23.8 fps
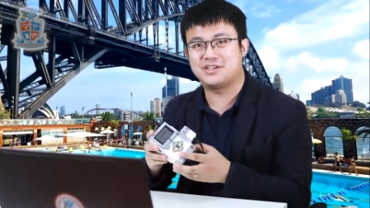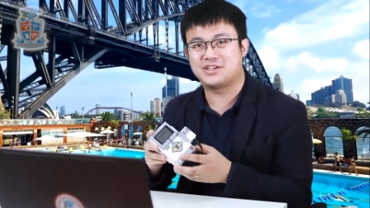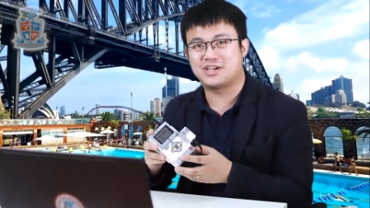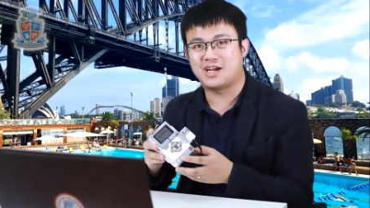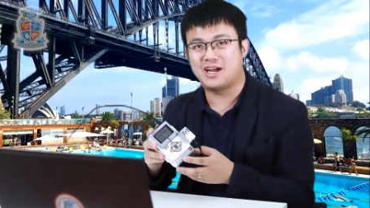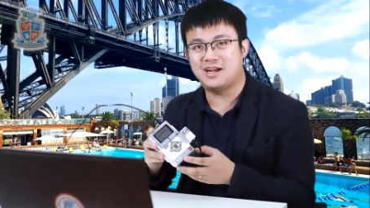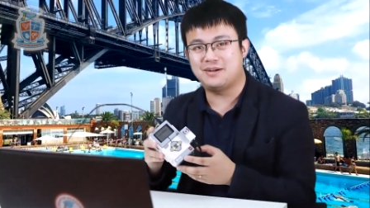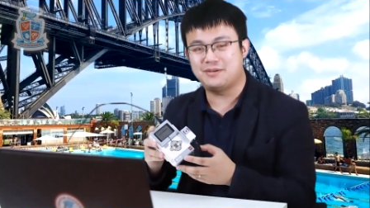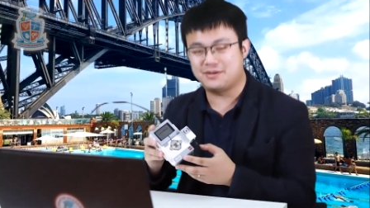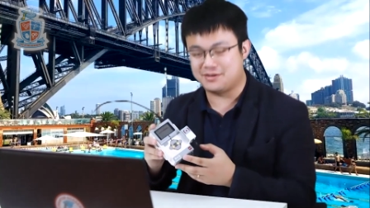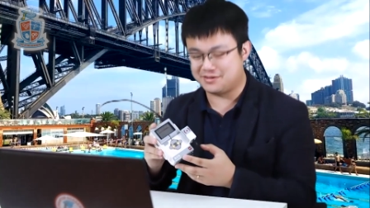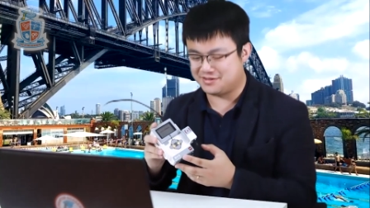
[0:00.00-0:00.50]

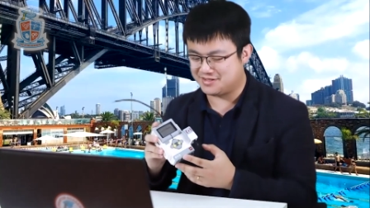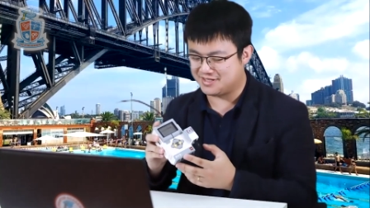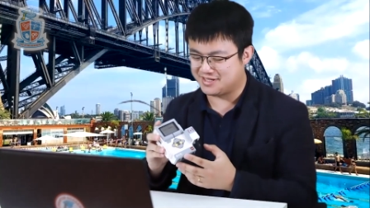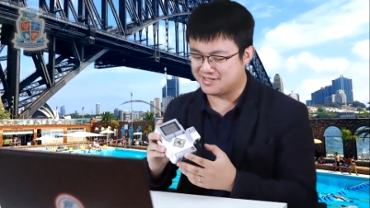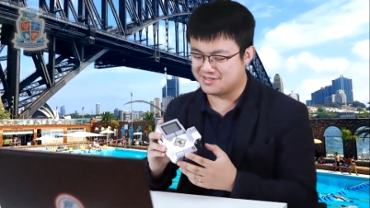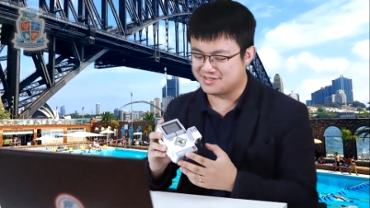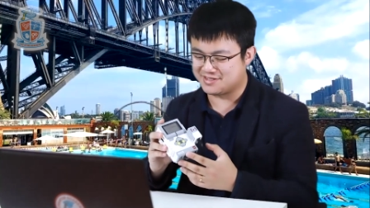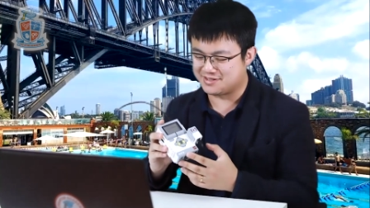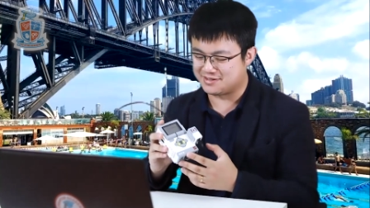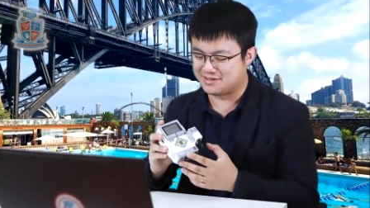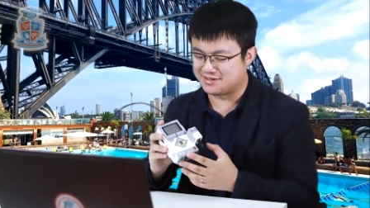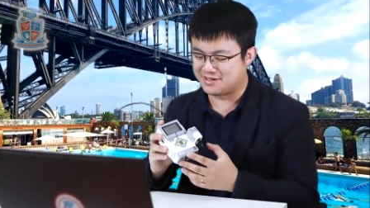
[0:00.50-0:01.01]
gyro
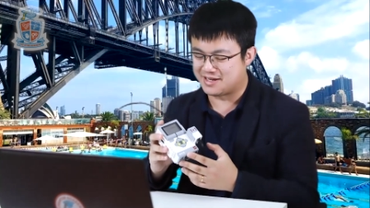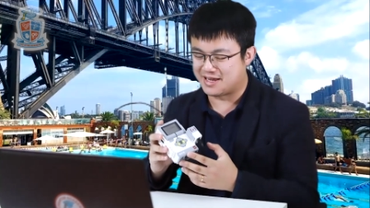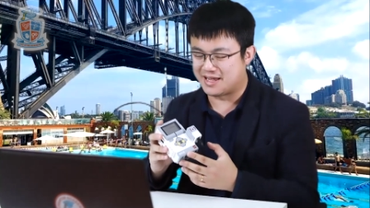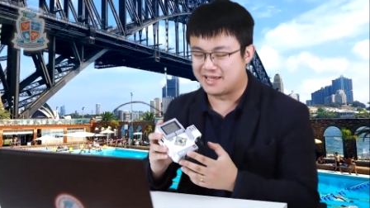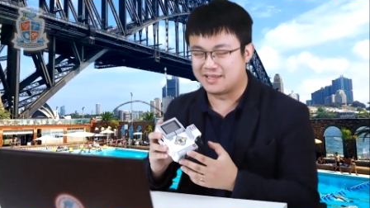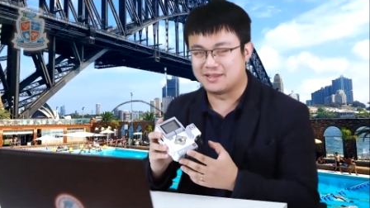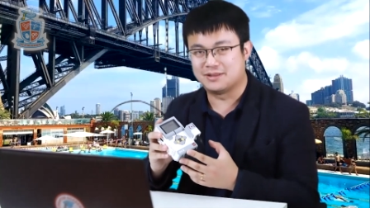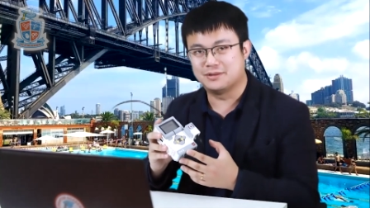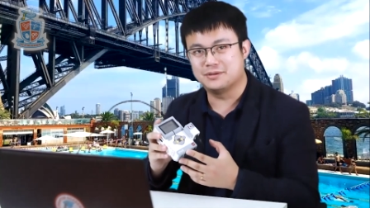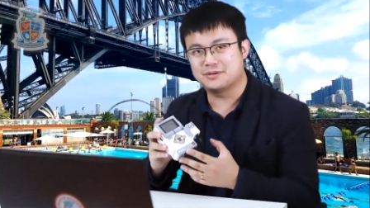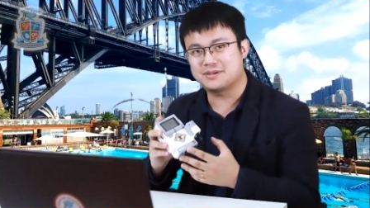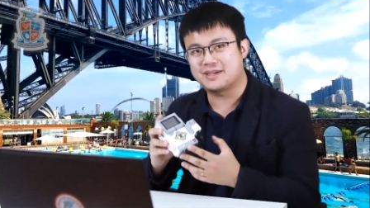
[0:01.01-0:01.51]
sensor
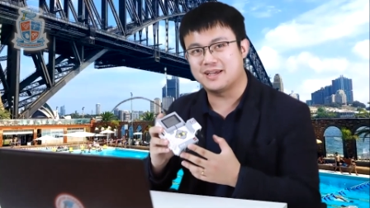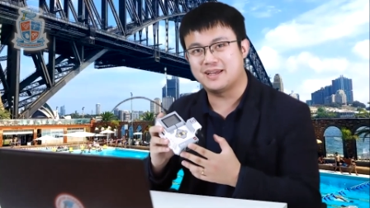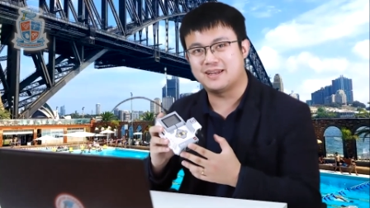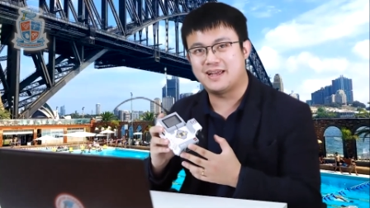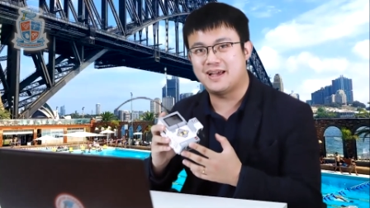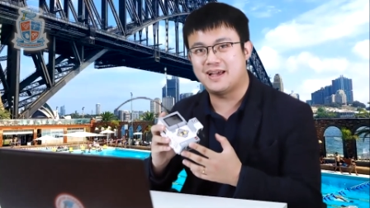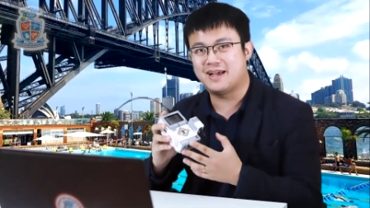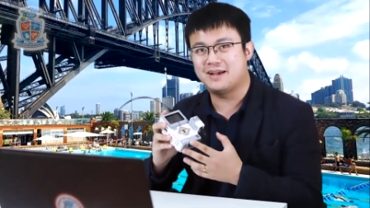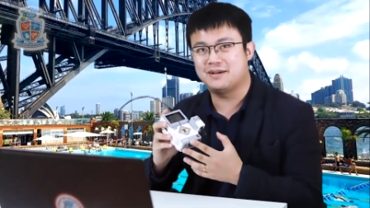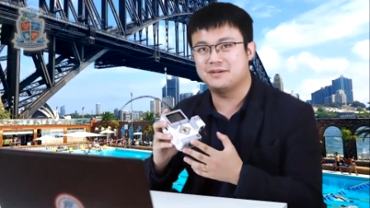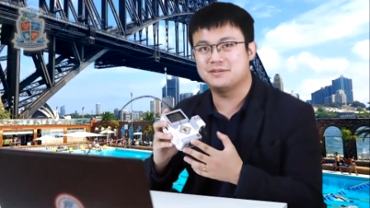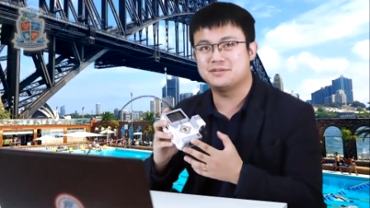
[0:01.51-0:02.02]
and look at
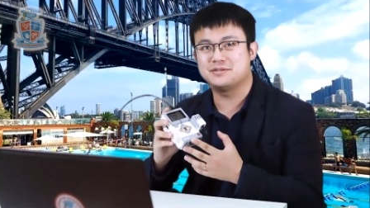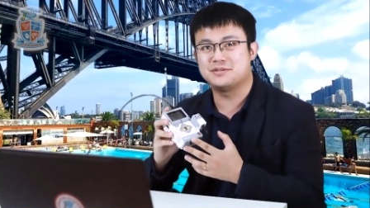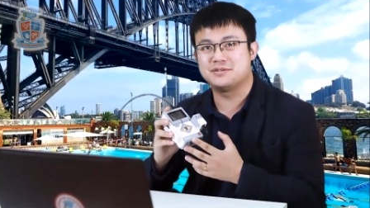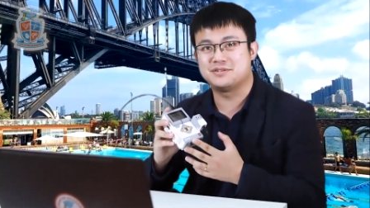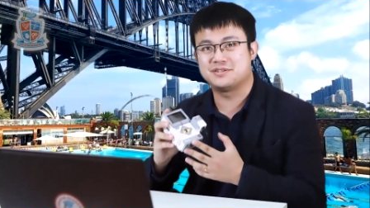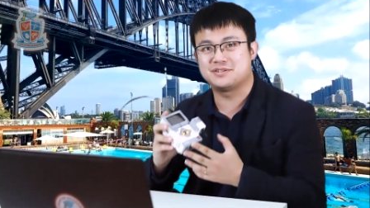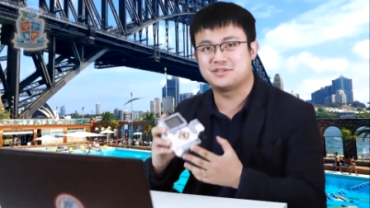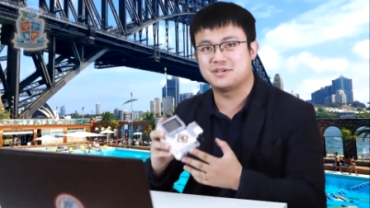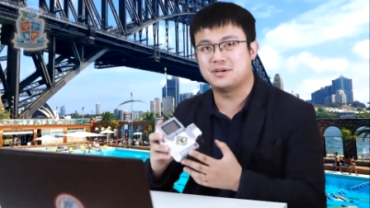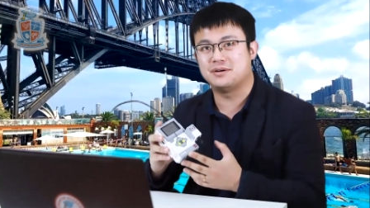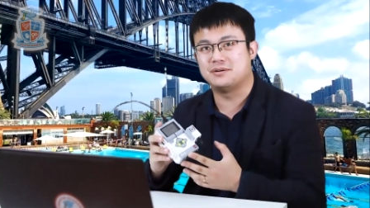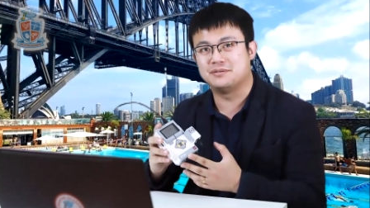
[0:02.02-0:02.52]
how to
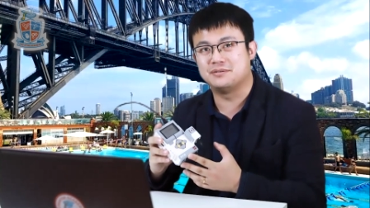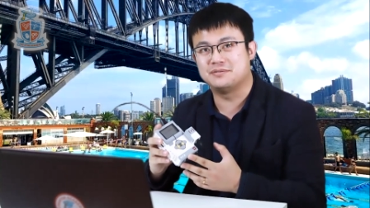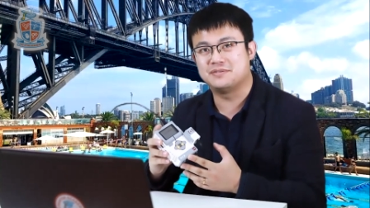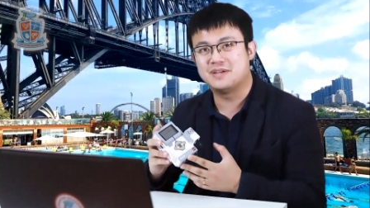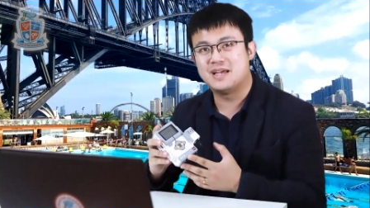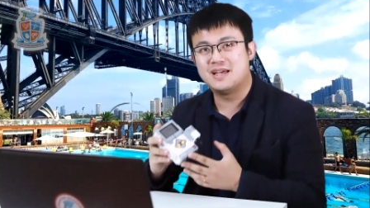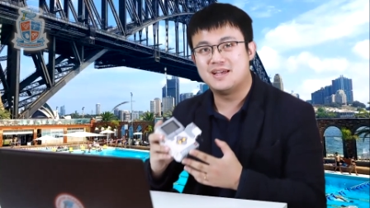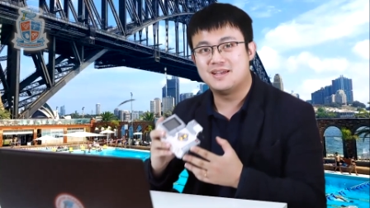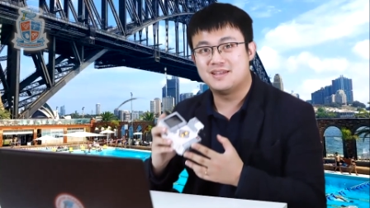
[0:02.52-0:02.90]
solve